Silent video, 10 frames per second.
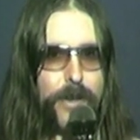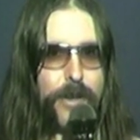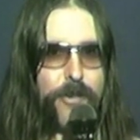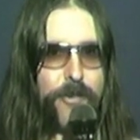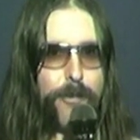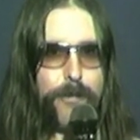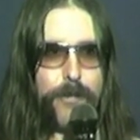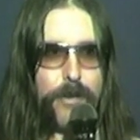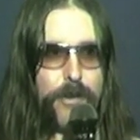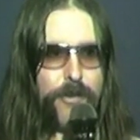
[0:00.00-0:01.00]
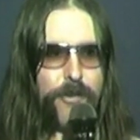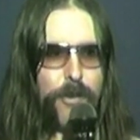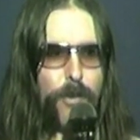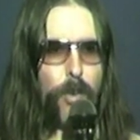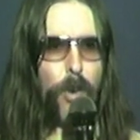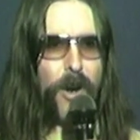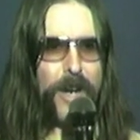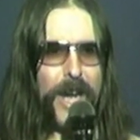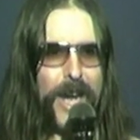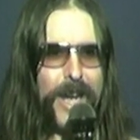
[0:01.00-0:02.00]
It's not quite
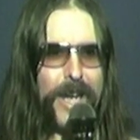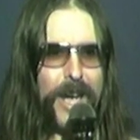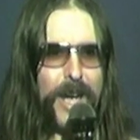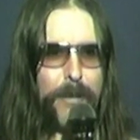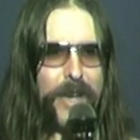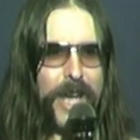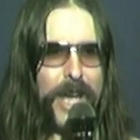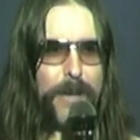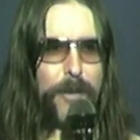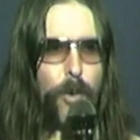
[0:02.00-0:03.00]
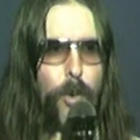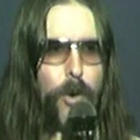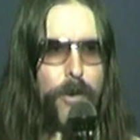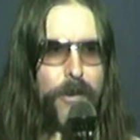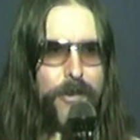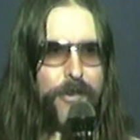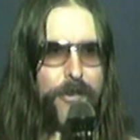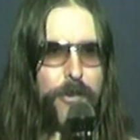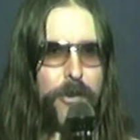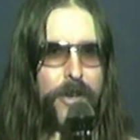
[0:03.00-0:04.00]
a camcorder, as it
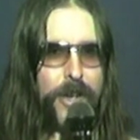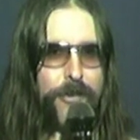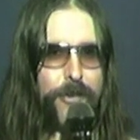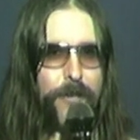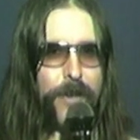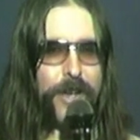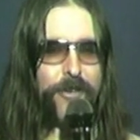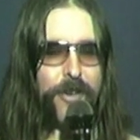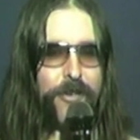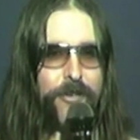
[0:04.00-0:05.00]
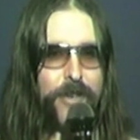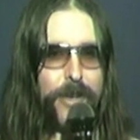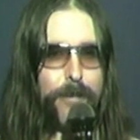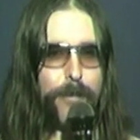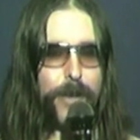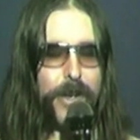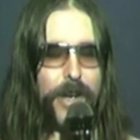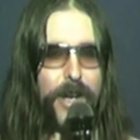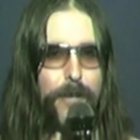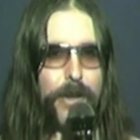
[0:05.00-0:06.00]
still connects to a VHS deck, but
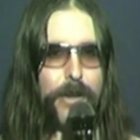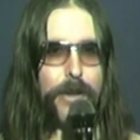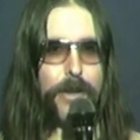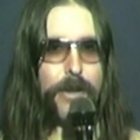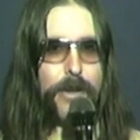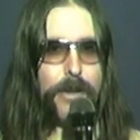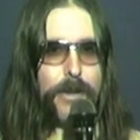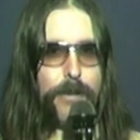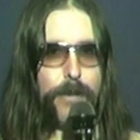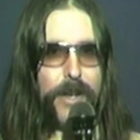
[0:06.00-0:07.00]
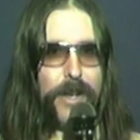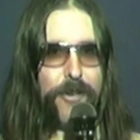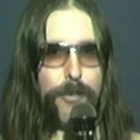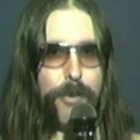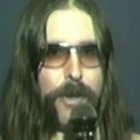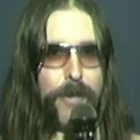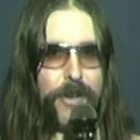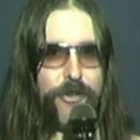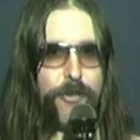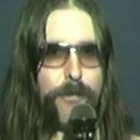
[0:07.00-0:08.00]
it is pretty
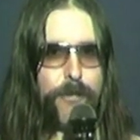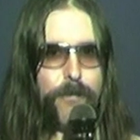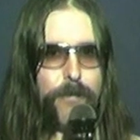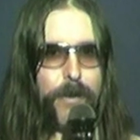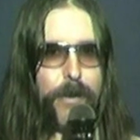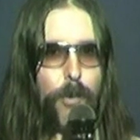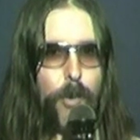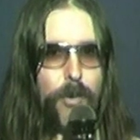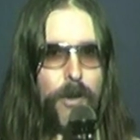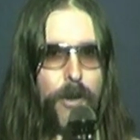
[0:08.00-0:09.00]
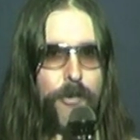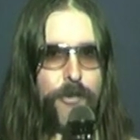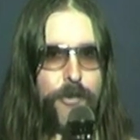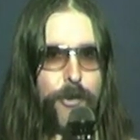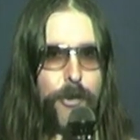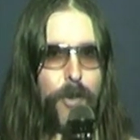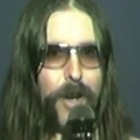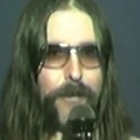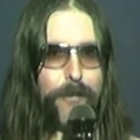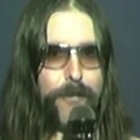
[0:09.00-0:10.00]
much very well close to
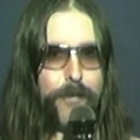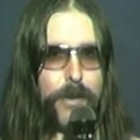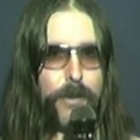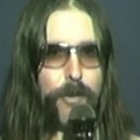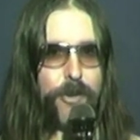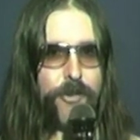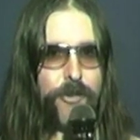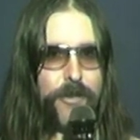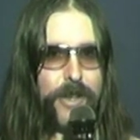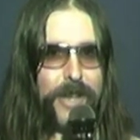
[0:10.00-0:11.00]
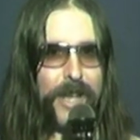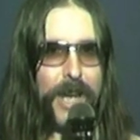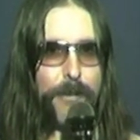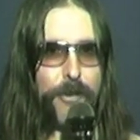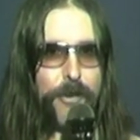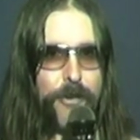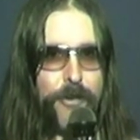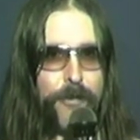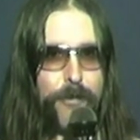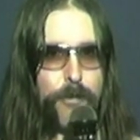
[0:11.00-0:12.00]
one, in which the camera
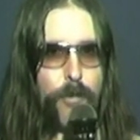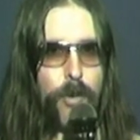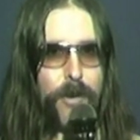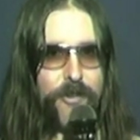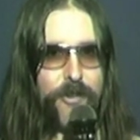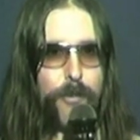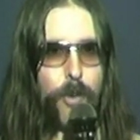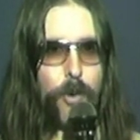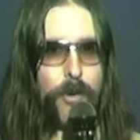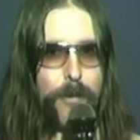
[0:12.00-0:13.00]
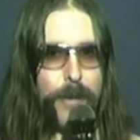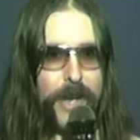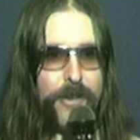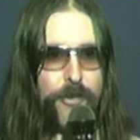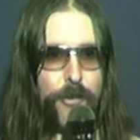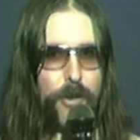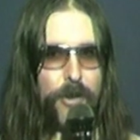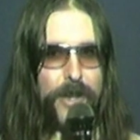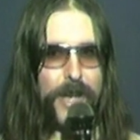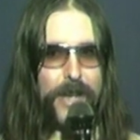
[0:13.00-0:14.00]
is quite small compared to a lot
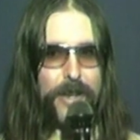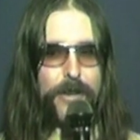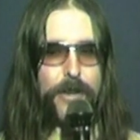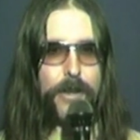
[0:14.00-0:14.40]
of the other